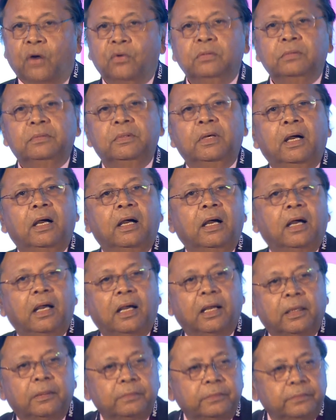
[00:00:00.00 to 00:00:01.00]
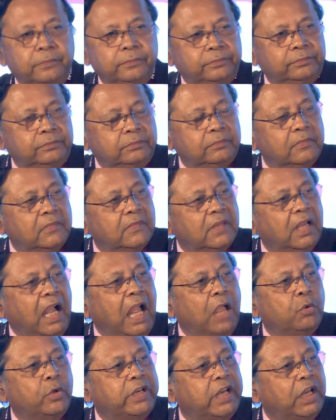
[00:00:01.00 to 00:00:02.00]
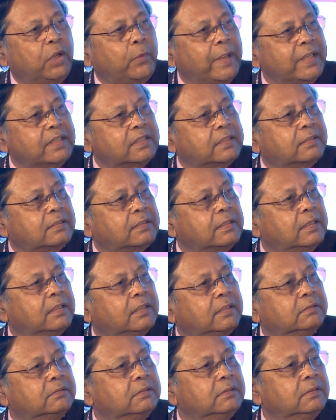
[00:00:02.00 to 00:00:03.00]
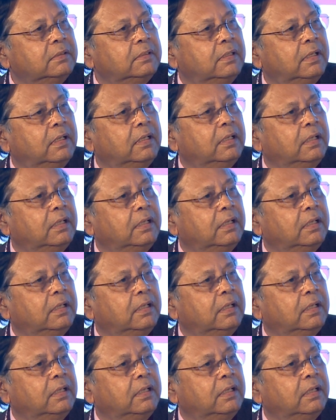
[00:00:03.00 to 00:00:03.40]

Now, I would request yes,